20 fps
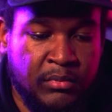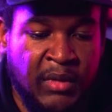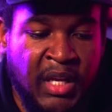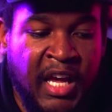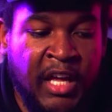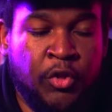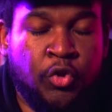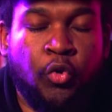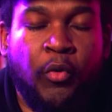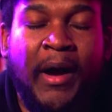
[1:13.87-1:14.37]

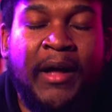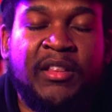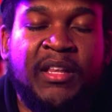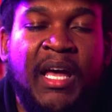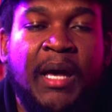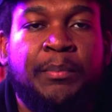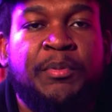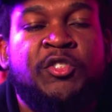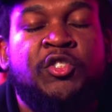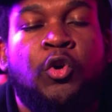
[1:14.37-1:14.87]
And throughout the
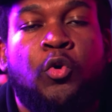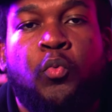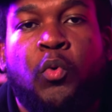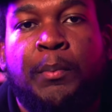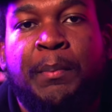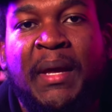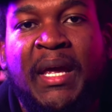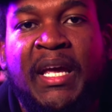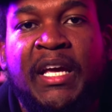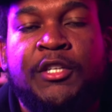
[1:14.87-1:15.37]
episode, we're
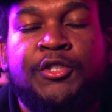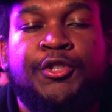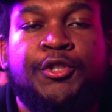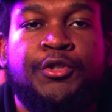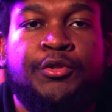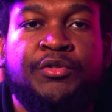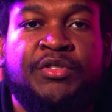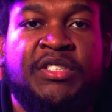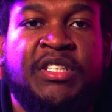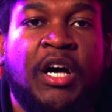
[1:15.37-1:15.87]
being
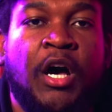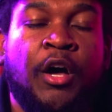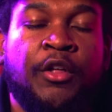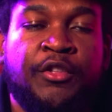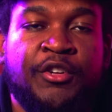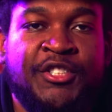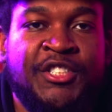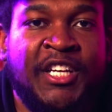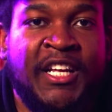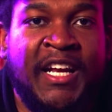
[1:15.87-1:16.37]
introduced to other
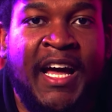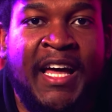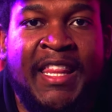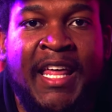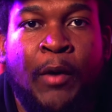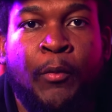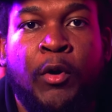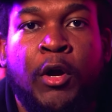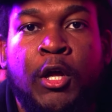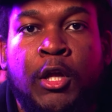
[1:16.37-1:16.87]
Jedi that
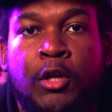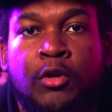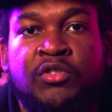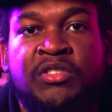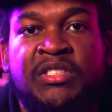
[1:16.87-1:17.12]
were close